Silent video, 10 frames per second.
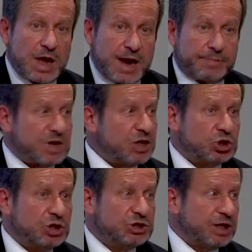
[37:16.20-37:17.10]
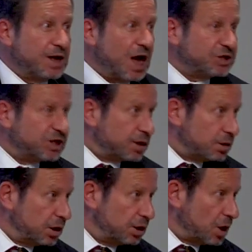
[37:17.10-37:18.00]
Adaptation is agnostic.
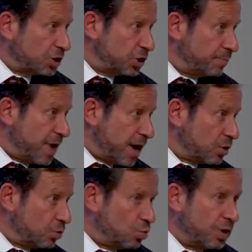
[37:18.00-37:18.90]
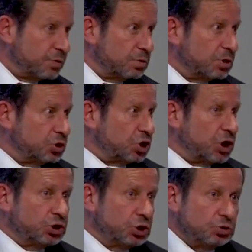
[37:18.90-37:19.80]
It doesn't matter whether the
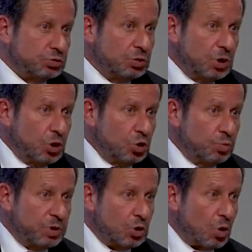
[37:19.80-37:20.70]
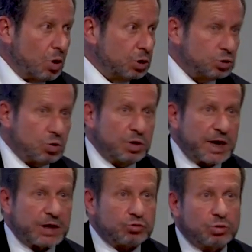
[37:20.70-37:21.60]
changes are human-caused or
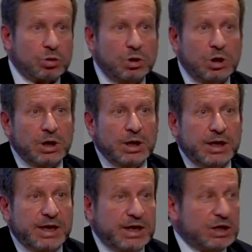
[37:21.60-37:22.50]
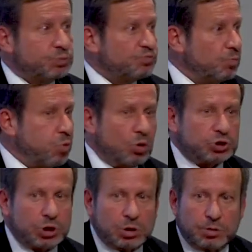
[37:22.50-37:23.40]
natural. It is
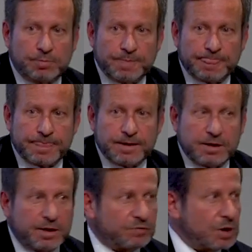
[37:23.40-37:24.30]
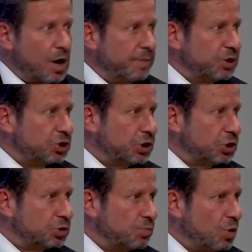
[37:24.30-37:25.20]
proportional. If the climate
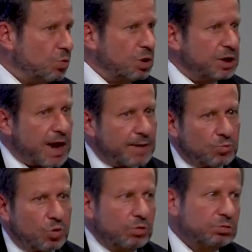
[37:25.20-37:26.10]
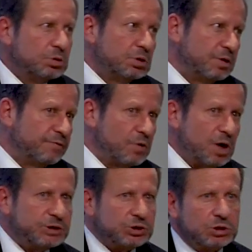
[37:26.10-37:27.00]
changes more, we'll adapt more. If
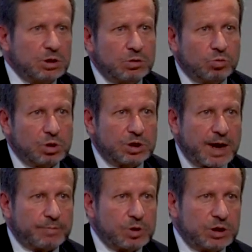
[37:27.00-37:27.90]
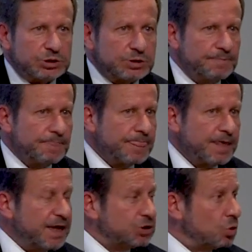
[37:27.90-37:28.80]
less, we'll adapt less.
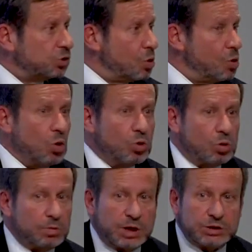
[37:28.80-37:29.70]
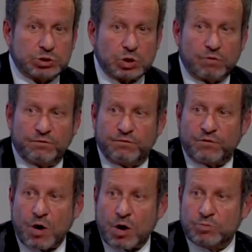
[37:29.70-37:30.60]
It's also local, and so
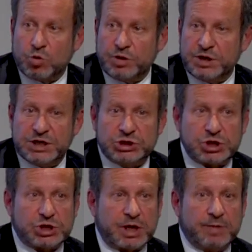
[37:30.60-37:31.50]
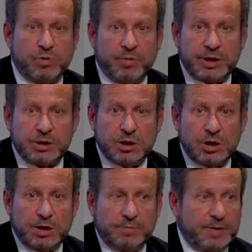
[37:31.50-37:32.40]
far more easy to implement.
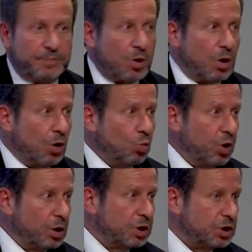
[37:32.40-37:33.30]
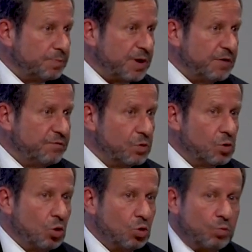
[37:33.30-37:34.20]
People are willing to pay for
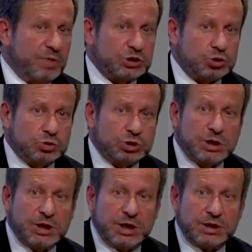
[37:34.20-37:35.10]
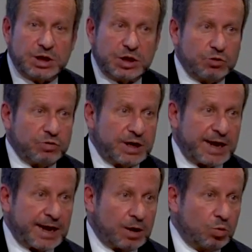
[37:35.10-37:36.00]
local measures in the here
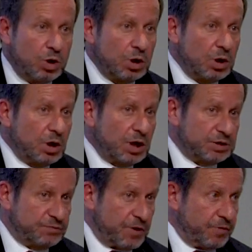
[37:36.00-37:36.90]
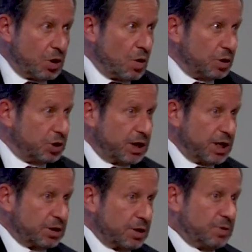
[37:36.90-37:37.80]
and now. It's very hard to
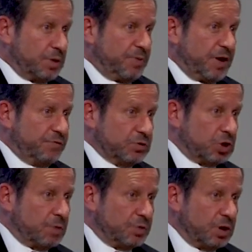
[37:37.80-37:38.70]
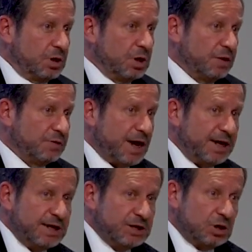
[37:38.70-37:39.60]
get them to pay for something
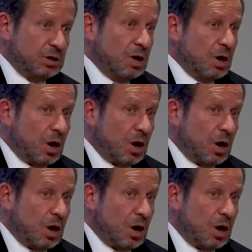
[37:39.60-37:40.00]
that is an